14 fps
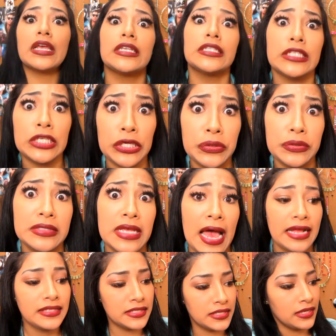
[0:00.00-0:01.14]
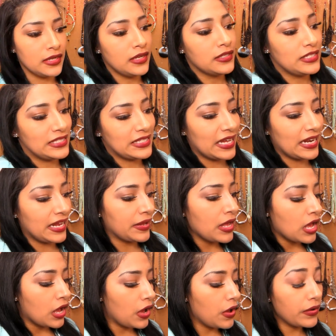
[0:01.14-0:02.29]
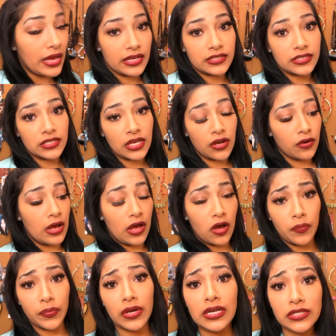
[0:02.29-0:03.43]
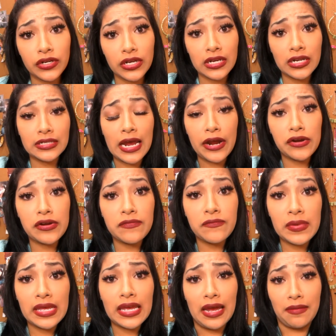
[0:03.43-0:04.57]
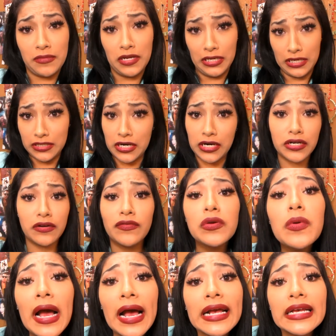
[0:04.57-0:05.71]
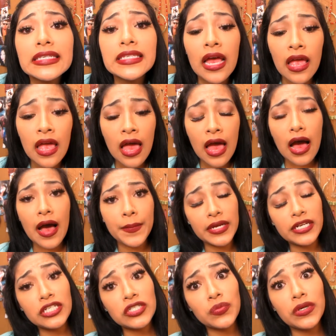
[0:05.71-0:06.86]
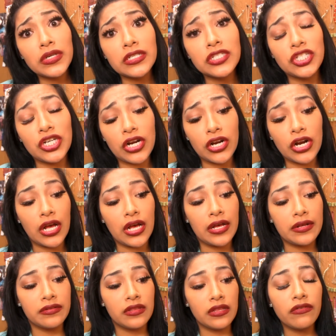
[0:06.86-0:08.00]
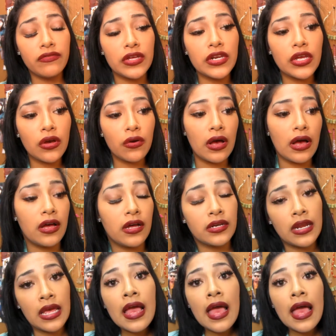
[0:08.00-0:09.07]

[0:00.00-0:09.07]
Excuse that. Just kidding. Okay, so I hope you guys aren't getting tired of me. I'm not getting tired of you guys. Um, I just wanted to share a little video on